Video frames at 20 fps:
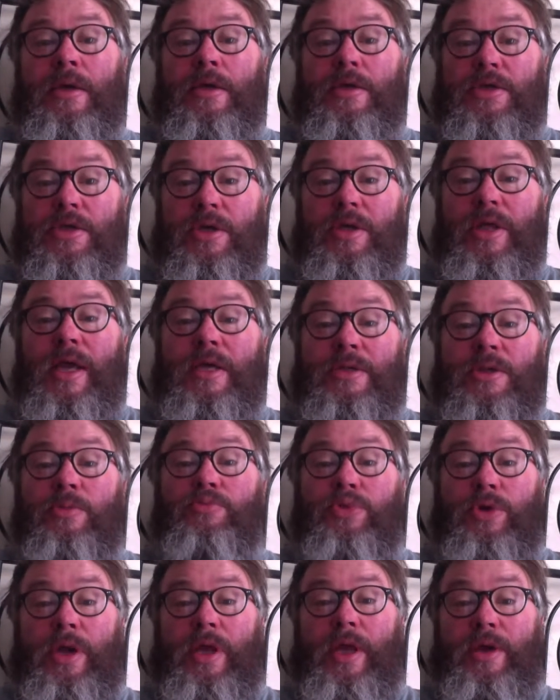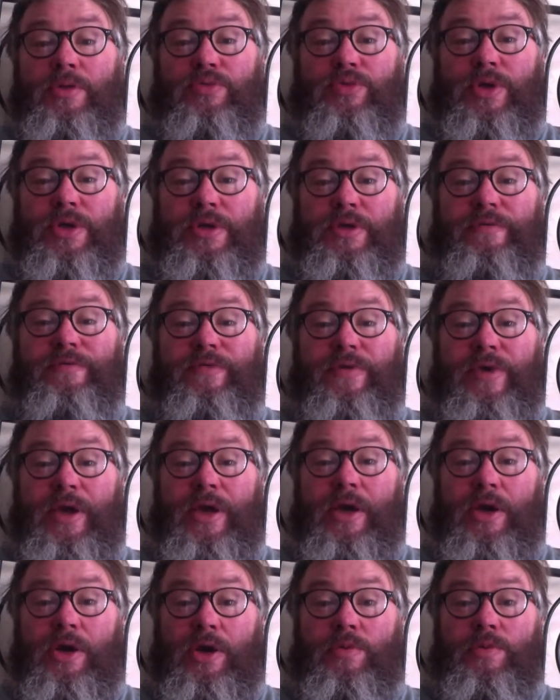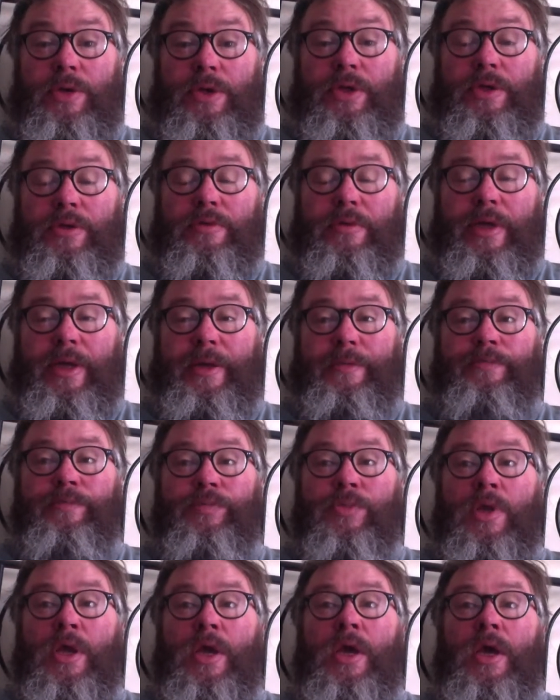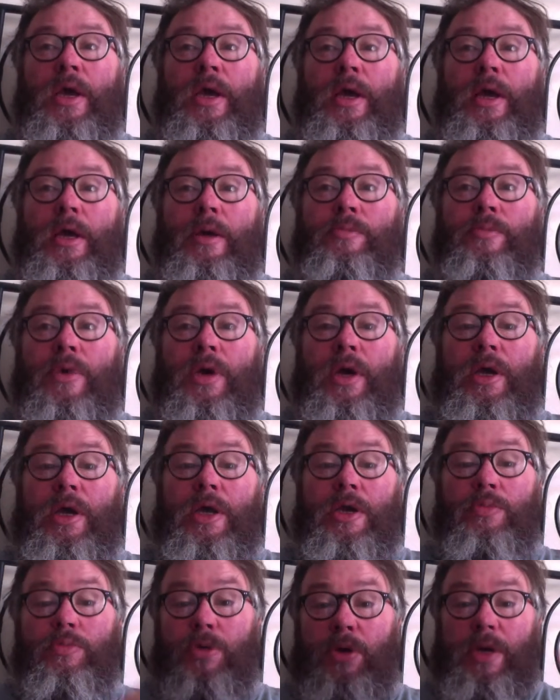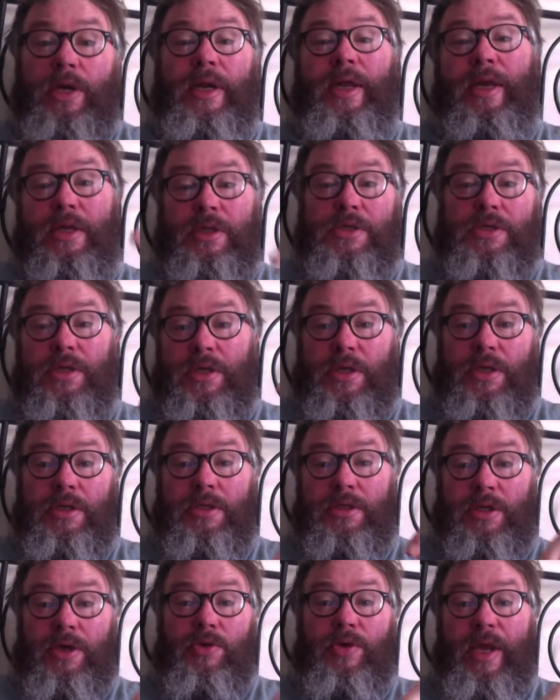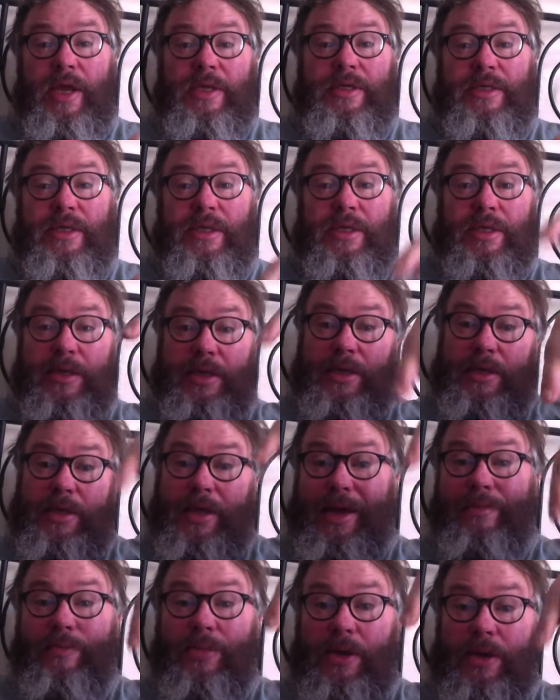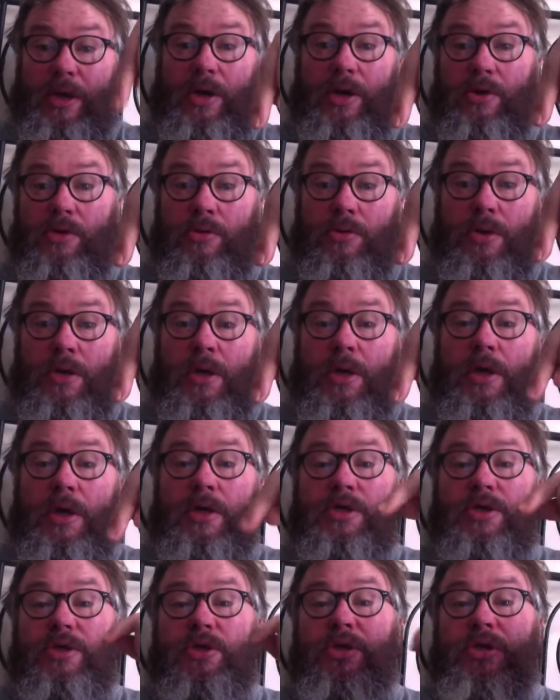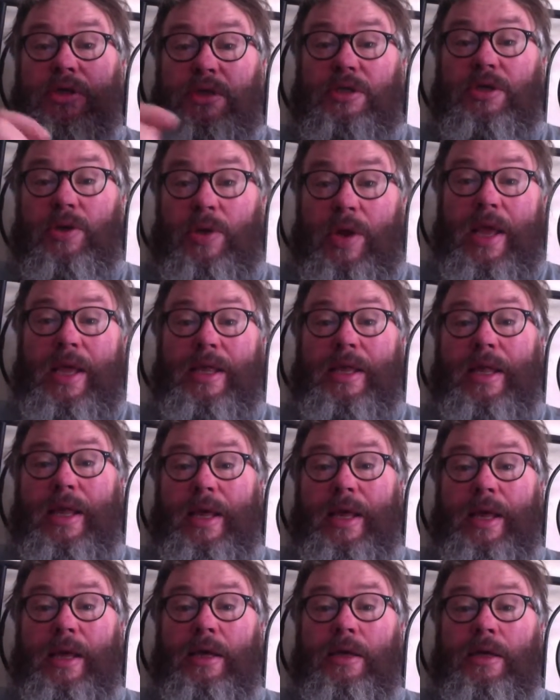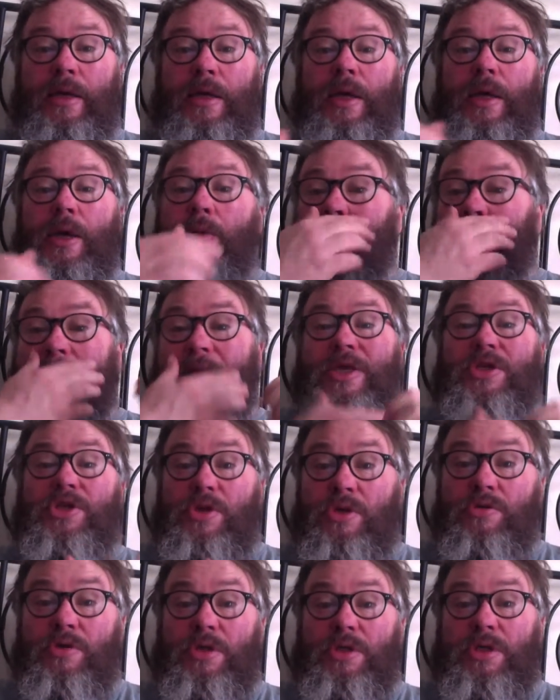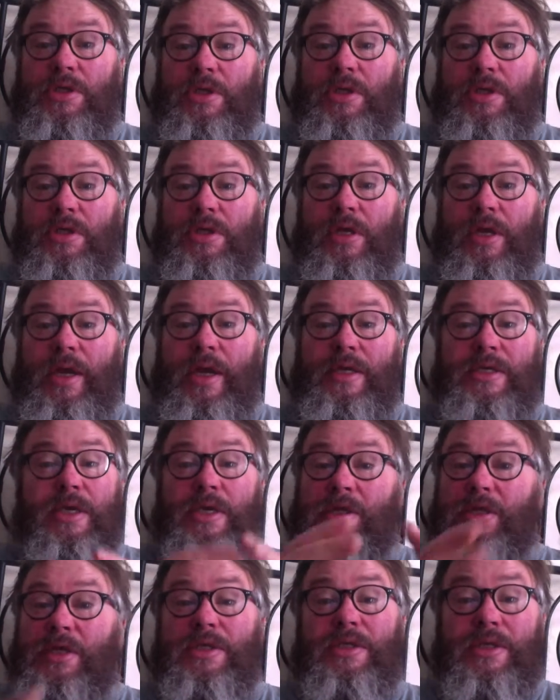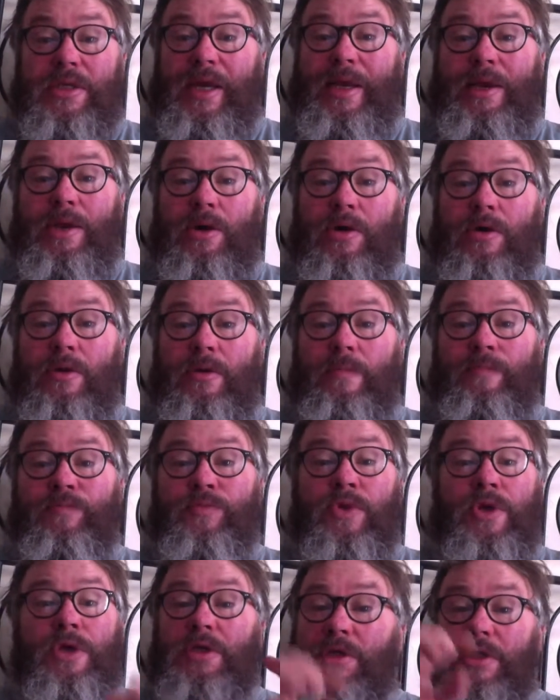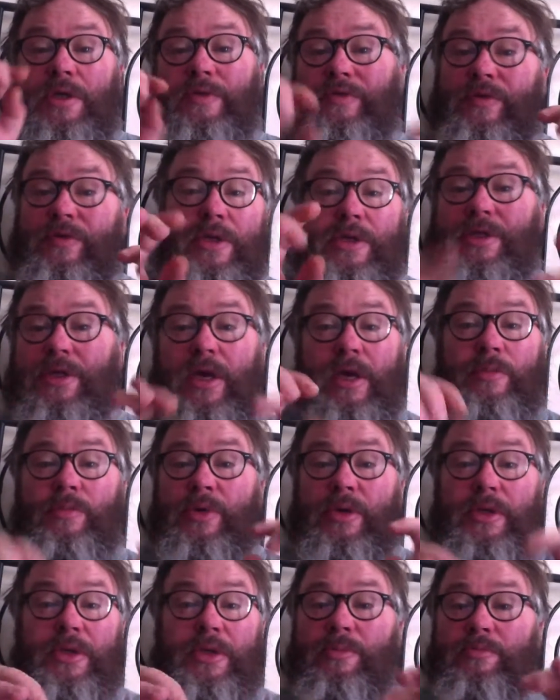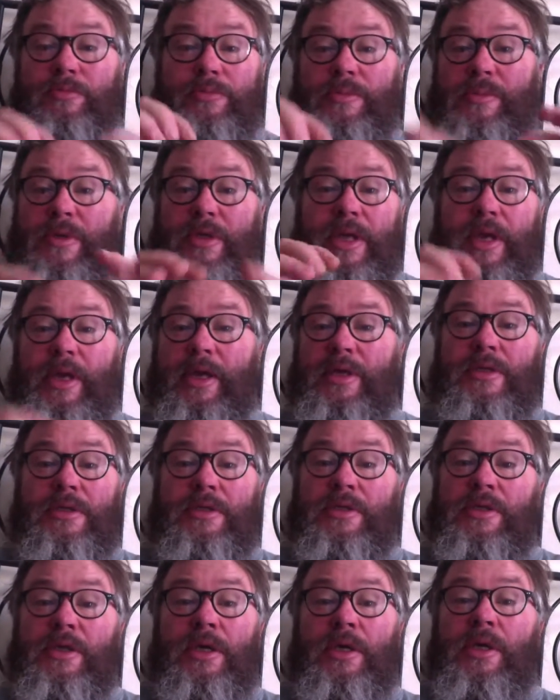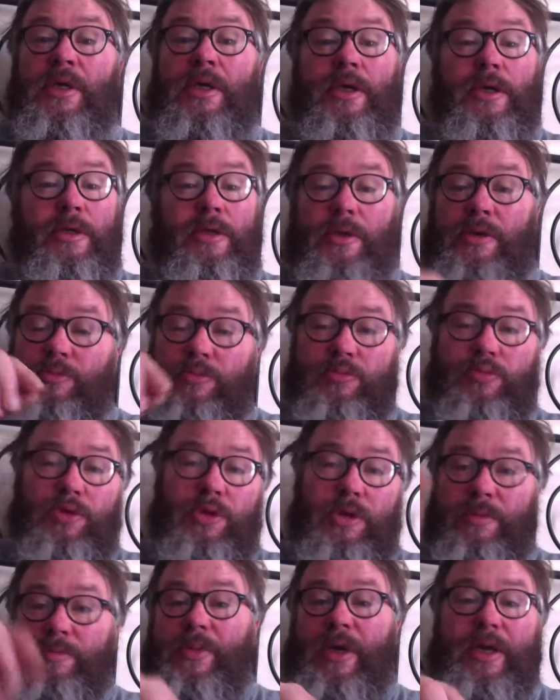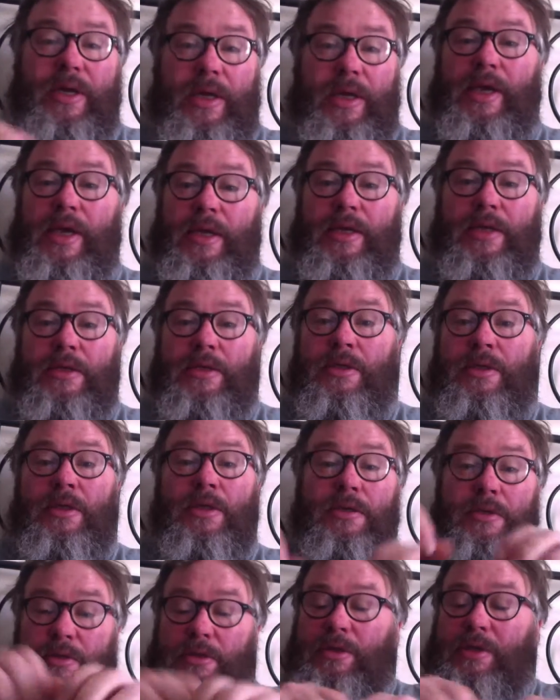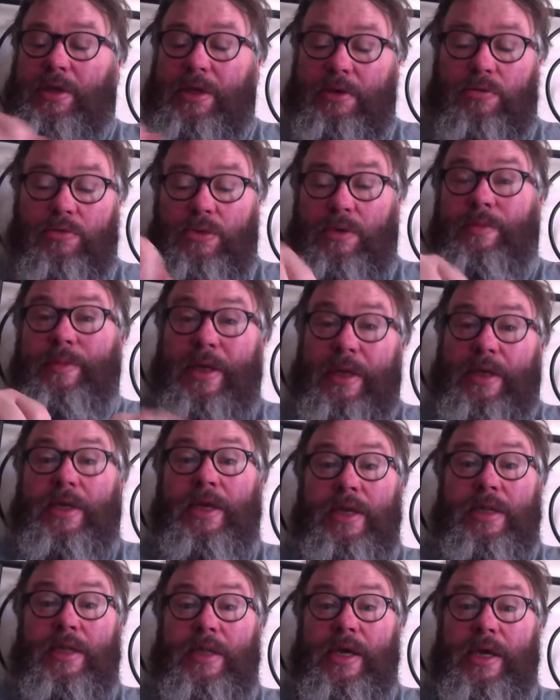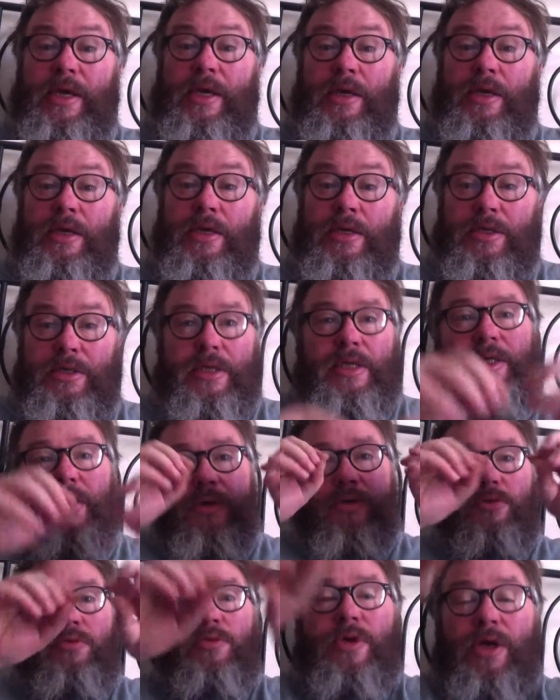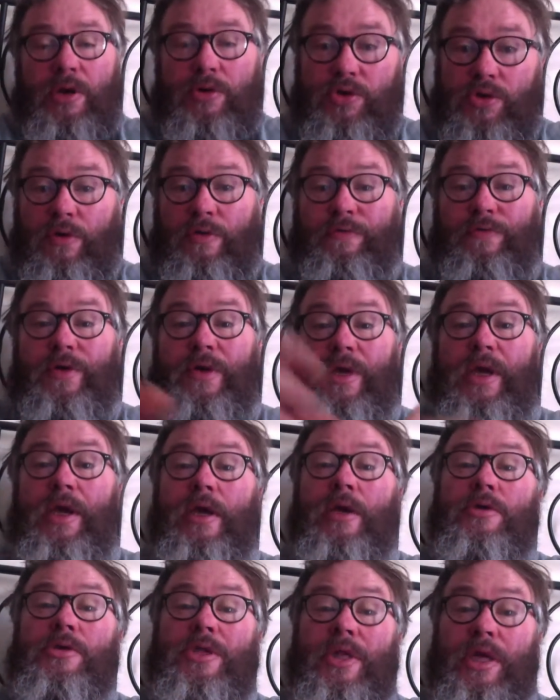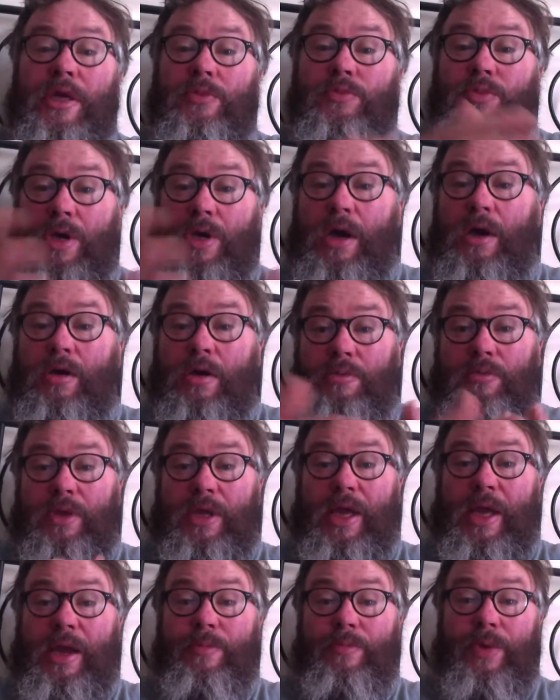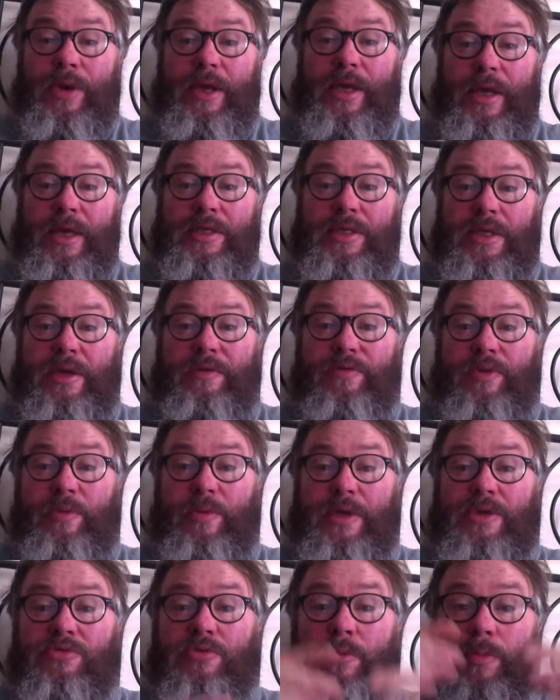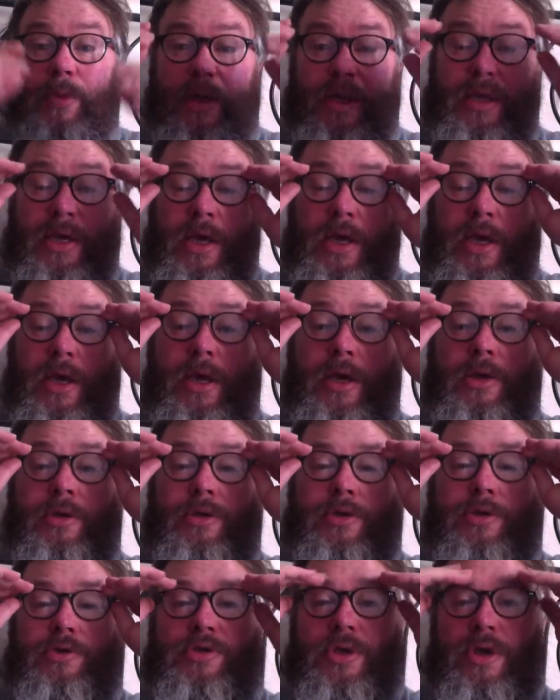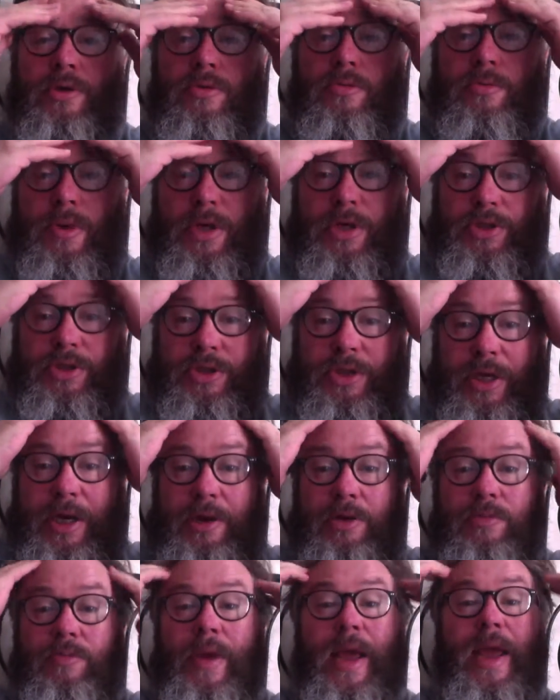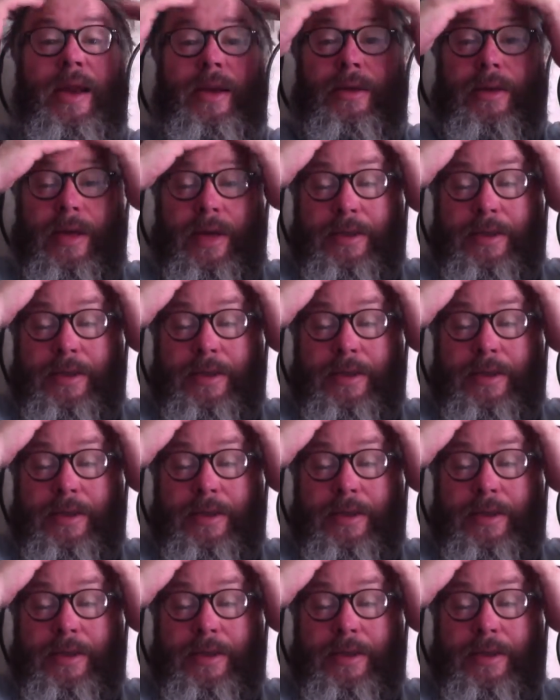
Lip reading: So that's a pretty impressive feat, I hope you'll agree. I'm going to put a link to the donating thing down below so you can donate there. Please do consider donating. It doesn't take long. You just have to type in your things and then put your money in. You get all the money in there and then it all goes off and it goes to help Calm, the campaign against living miserably, who do so much to help men.